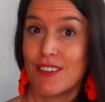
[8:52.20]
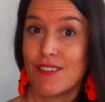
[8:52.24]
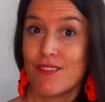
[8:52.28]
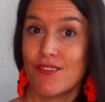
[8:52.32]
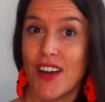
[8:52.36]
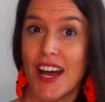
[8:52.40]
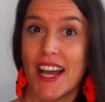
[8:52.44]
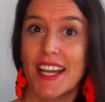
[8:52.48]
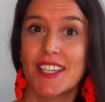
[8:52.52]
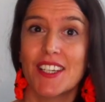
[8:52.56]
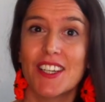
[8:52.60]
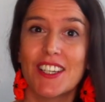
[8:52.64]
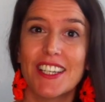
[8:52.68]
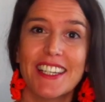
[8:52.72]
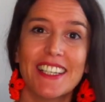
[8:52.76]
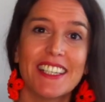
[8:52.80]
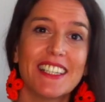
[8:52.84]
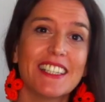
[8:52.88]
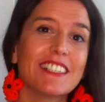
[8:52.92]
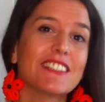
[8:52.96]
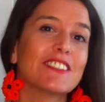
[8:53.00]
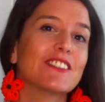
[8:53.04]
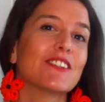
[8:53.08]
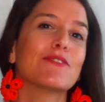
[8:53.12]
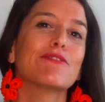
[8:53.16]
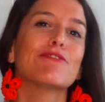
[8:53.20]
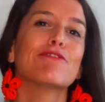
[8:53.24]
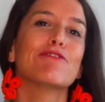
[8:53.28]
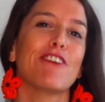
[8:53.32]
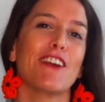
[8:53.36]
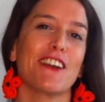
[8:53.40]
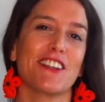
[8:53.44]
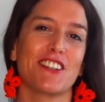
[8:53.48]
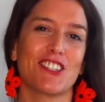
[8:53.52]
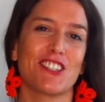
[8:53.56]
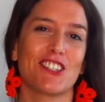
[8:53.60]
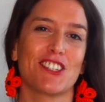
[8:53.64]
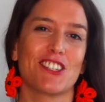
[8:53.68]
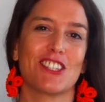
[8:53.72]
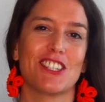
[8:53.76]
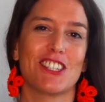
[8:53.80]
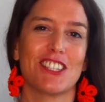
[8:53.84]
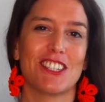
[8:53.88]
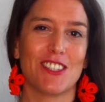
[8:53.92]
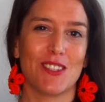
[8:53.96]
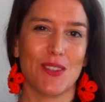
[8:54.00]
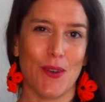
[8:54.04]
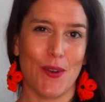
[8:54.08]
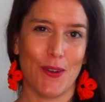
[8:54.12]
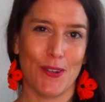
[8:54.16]
Finally, the French
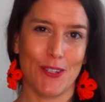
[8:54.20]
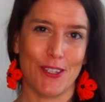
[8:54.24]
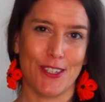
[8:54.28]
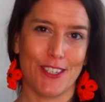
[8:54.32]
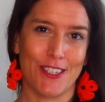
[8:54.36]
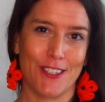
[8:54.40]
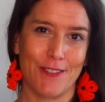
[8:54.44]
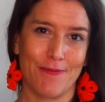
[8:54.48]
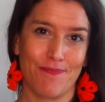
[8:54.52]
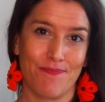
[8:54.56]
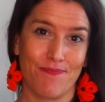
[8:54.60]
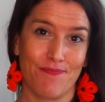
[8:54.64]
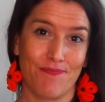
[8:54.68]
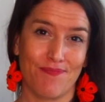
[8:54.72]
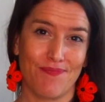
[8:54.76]
dessert.